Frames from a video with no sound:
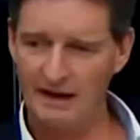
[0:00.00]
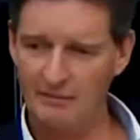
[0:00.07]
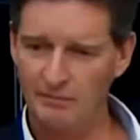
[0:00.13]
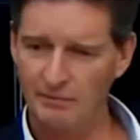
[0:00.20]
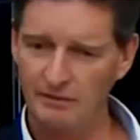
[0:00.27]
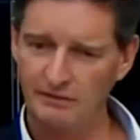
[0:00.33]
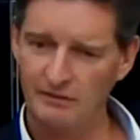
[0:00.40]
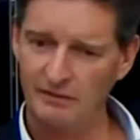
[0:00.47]

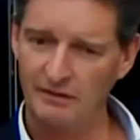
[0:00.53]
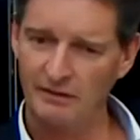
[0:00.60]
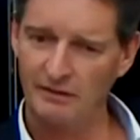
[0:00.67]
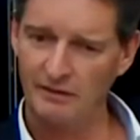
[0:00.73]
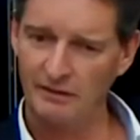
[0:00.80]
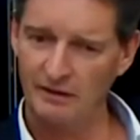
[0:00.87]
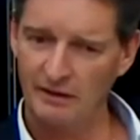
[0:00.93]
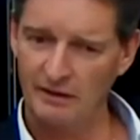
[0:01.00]
head, but
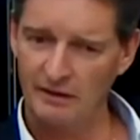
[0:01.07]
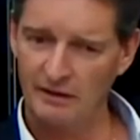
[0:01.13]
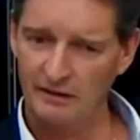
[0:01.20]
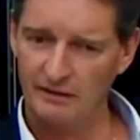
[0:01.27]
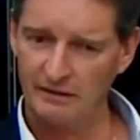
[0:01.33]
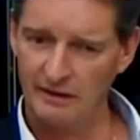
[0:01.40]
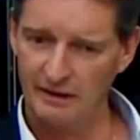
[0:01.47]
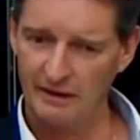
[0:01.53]

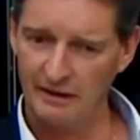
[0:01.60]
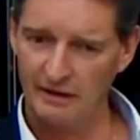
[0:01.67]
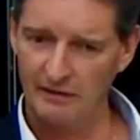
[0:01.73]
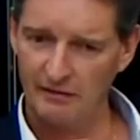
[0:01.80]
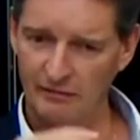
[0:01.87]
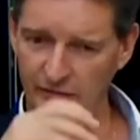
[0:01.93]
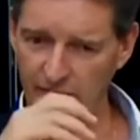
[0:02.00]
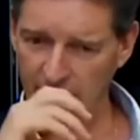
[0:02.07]
they
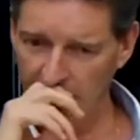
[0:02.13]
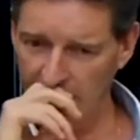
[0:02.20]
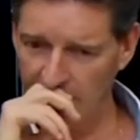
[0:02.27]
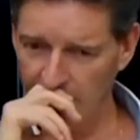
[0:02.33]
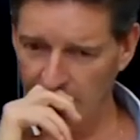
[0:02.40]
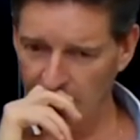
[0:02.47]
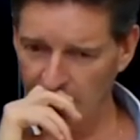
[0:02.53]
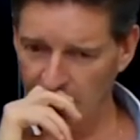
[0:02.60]
have
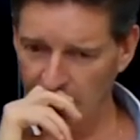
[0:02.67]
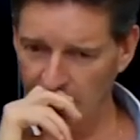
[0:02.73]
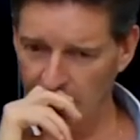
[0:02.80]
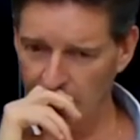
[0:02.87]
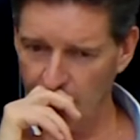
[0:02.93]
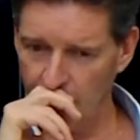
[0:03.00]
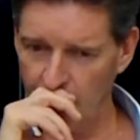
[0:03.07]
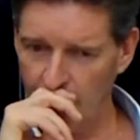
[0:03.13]

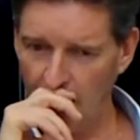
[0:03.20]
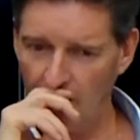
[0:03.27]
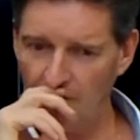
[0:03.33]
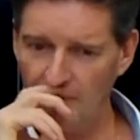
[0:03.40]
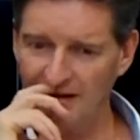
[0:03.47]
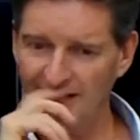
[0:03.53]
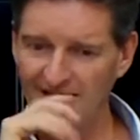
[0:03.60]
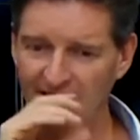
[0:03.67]

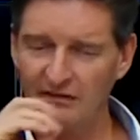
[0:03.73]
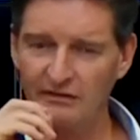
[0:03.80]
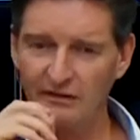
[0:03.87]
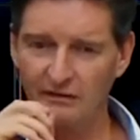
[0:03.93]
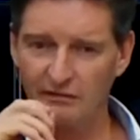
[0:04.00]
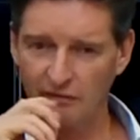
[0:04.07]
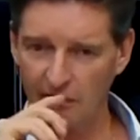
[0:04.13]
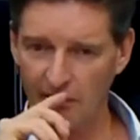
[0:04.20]
public
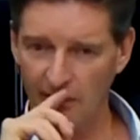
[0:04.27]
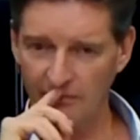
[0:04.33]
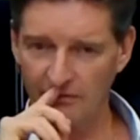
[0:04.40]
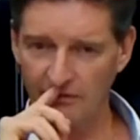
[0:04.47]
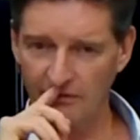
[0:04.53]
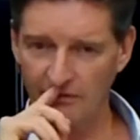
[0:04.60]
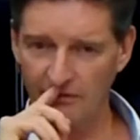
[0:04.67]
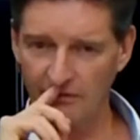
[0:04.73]
listed
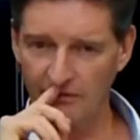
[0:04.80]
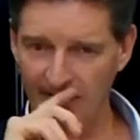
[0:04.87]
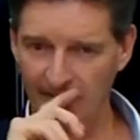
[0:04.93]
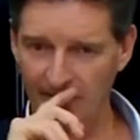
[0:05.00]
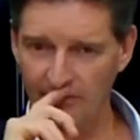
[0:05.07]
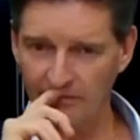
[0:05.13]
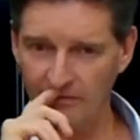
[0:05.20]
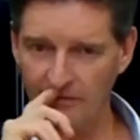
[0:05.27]
firms
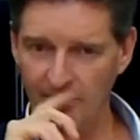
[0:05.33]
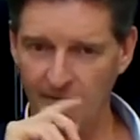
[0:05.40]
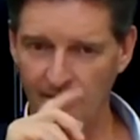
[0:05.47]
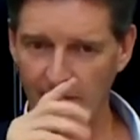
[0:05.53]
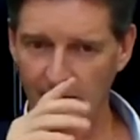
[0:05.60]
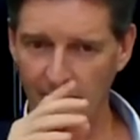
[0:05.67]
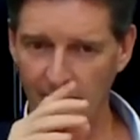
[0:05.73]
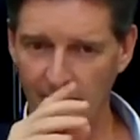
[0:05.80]
have
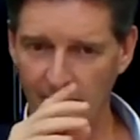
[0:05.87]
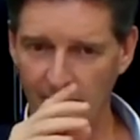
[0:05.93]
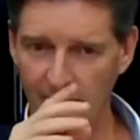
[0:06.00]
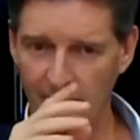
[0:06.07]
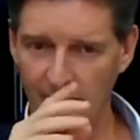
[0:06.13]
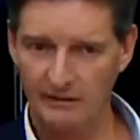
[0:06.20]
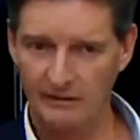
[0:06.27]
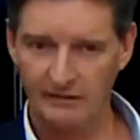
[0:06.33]

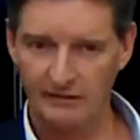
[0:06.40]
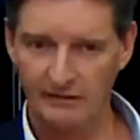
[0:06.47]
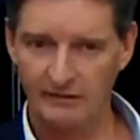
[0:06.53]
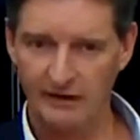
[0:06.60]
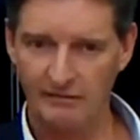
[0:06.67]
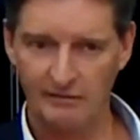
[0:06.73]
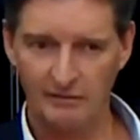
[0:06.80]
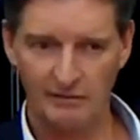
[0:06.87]
since the
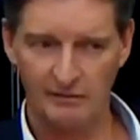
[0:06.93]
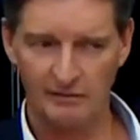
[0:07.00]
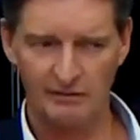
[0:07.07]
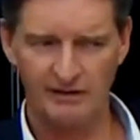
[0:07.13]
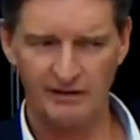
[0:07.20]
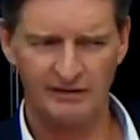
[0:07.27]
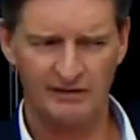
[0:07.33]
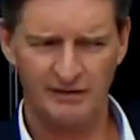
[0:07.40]
70s or
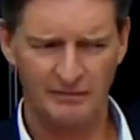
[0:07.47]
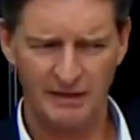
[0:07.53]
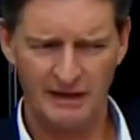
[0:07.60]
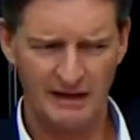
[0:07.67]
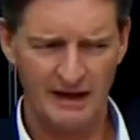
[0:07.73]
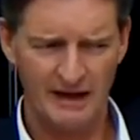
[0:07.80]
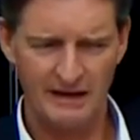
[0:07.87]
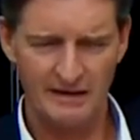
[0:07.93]
since the
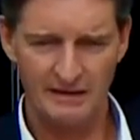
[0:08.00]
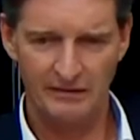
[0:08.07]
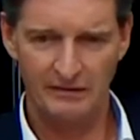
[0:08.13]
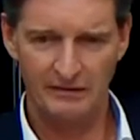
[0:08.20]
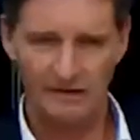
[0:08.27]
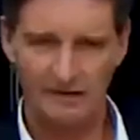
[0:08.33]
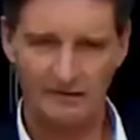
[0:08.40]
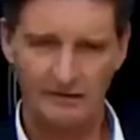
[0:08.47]
mid
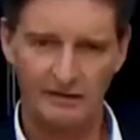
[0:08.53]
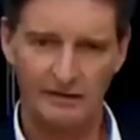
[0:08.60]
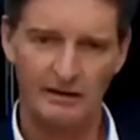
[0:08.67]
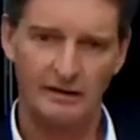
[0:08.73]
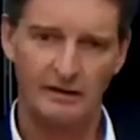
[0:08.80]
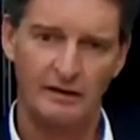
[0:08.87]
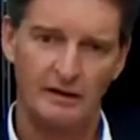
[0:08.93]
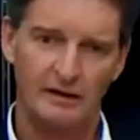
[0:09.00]
80s
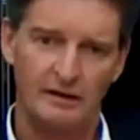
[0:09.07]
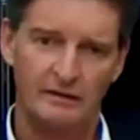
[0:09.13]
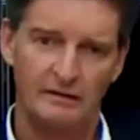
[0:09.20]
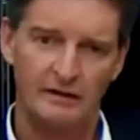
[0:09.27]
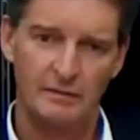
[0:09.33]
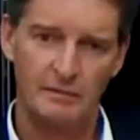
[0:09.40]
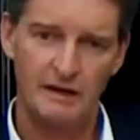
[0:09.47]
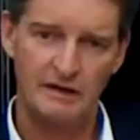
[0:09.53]
actually
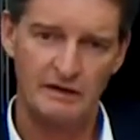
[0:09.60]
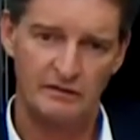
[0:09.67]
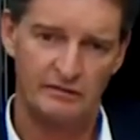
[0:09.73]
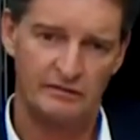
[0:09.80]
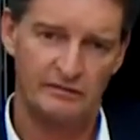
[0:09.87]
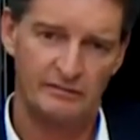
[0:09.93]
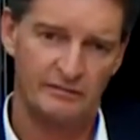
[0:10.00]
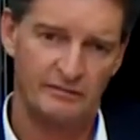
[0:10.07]

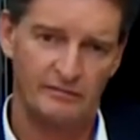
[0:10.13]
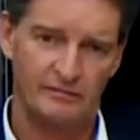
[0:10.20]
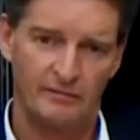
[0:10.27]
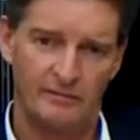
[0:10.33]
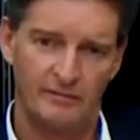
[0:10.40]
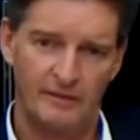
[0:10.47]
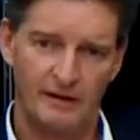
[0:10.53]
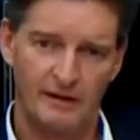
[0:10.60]
diminished.
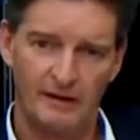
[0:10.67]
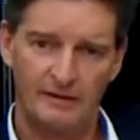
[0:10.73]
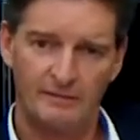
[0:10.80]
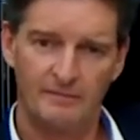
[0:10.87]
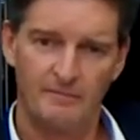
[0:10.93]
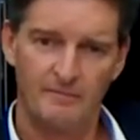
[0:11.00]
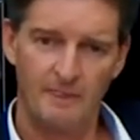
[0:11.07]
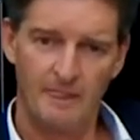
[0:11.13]

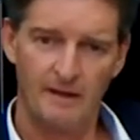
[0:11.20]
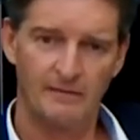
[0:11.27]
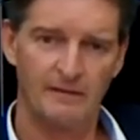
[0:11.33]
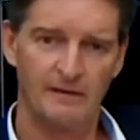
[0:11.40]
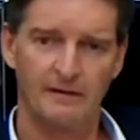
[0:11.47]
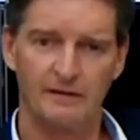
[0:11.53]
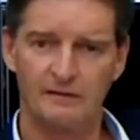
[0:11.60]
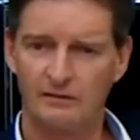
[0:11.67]
I
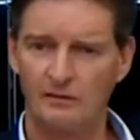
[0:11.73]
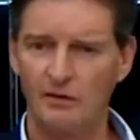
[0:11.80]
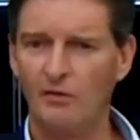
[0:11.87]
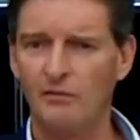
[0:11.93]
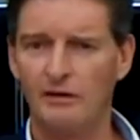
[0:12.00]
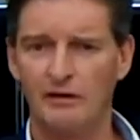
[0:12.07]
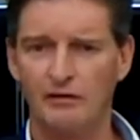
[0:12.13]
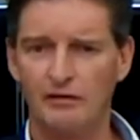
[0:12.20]
think it's
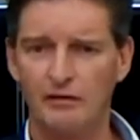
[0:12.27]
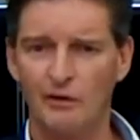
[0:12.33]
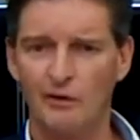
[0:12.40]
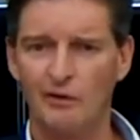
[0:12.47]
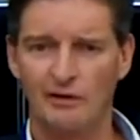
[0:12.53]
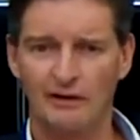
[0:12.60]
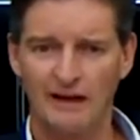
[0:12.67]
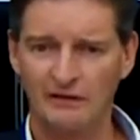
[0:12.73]
over a
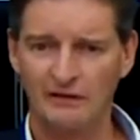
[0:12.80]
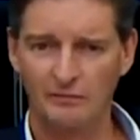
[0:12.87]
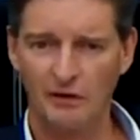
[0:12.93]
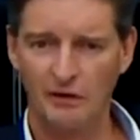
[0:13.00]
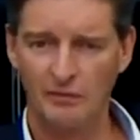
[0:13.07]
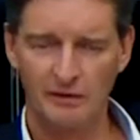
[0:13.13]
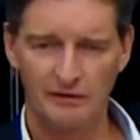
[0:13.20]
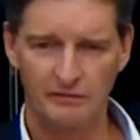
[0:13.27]
third less
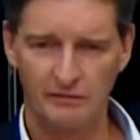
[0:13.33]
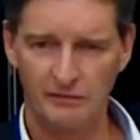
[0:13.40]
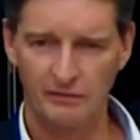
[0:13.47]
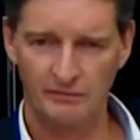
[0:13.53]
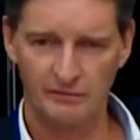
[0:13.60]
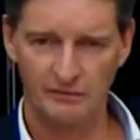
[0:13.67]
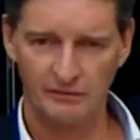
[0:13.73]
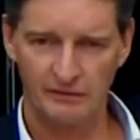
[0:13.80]
public
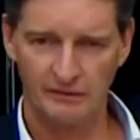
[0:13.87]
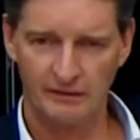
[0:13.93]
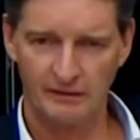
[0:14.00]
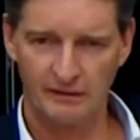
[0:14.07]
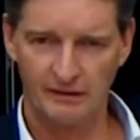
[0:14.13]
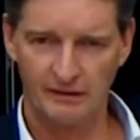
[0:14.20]
firms